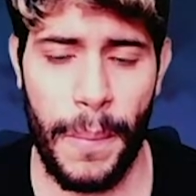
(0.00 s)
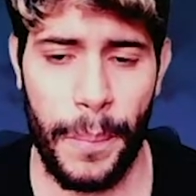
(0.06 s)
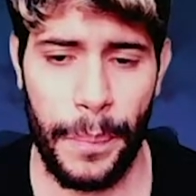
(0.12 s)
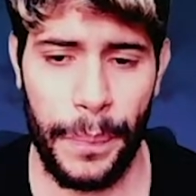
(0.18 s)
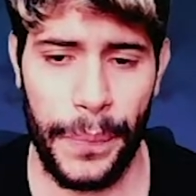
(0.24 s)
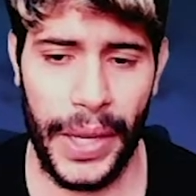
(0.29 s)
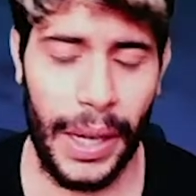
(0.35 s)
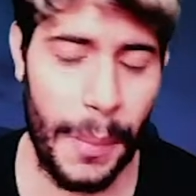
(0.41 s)

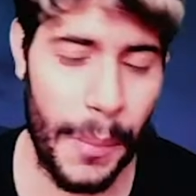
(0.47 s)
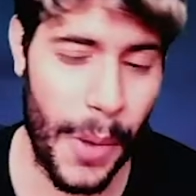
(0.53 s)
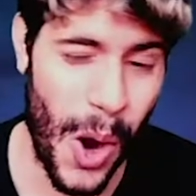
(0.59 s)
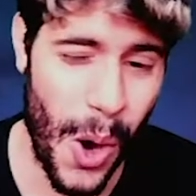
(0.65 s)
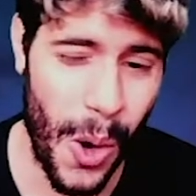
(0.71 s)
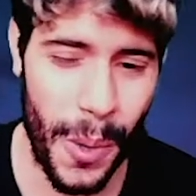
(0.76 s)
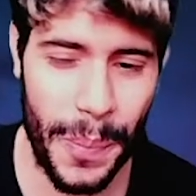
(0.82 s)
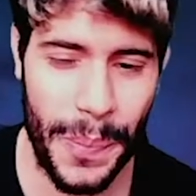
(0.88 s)
And I'm
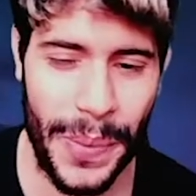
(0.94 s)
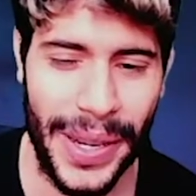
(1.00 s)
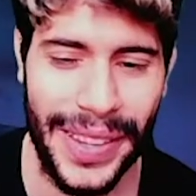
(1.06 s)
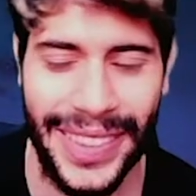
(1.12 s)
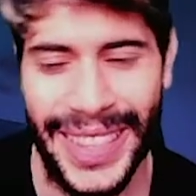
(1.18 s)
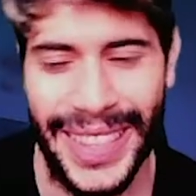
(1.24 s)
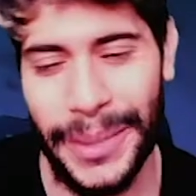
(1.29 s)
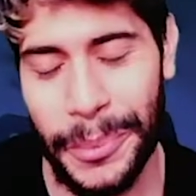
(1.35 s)

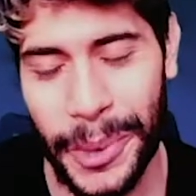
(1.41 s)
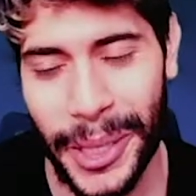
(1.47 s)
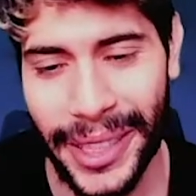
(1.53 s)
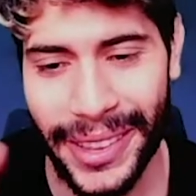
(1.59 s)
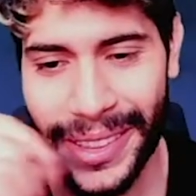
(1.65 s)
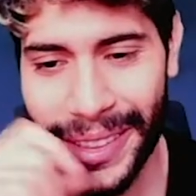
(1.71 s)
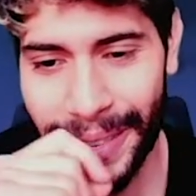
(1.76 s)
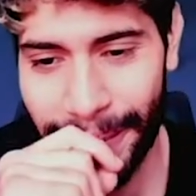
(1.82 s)
hoping they
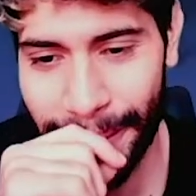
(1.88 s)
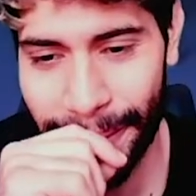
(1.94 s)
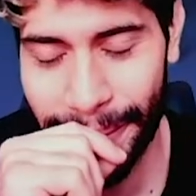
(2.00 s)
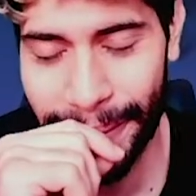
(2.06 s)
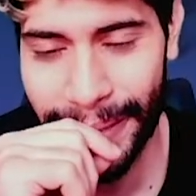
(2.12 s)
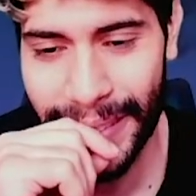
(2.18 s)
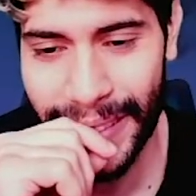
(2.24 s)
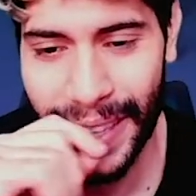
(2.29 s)
bring
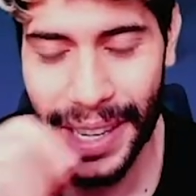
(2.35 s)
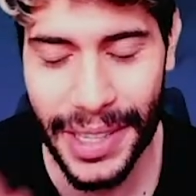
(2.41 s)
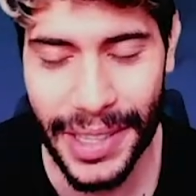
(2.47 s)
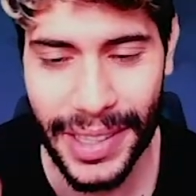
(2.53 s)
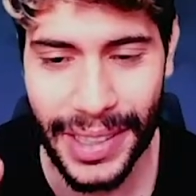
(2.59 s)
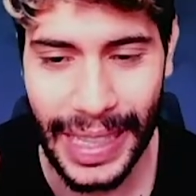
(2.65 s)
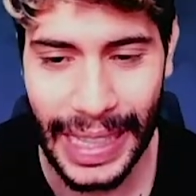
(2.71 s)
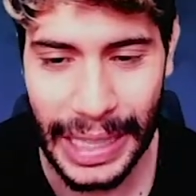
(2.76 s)
their
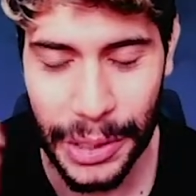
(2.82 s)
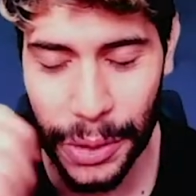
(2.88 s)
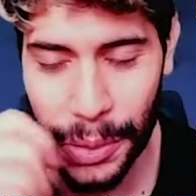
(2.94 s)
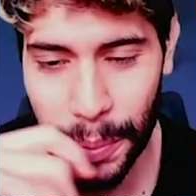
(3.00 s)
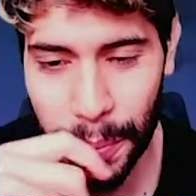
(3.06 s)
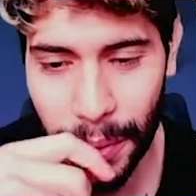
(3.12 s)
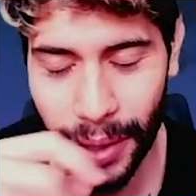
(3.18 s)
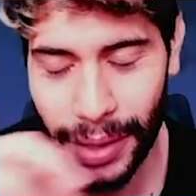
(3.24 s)
Sasha next
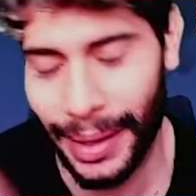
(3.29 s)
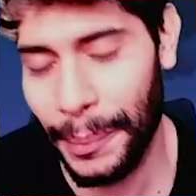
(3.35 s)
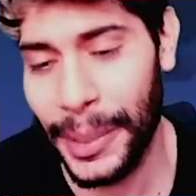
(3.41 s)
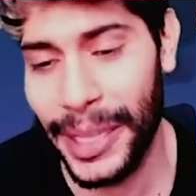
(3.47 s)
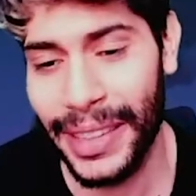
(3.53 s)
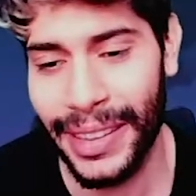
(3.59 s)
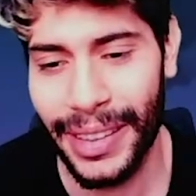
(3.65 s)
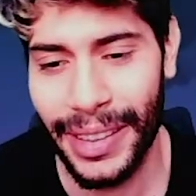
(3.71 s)
to, I
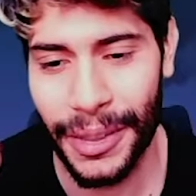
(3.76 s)
mean,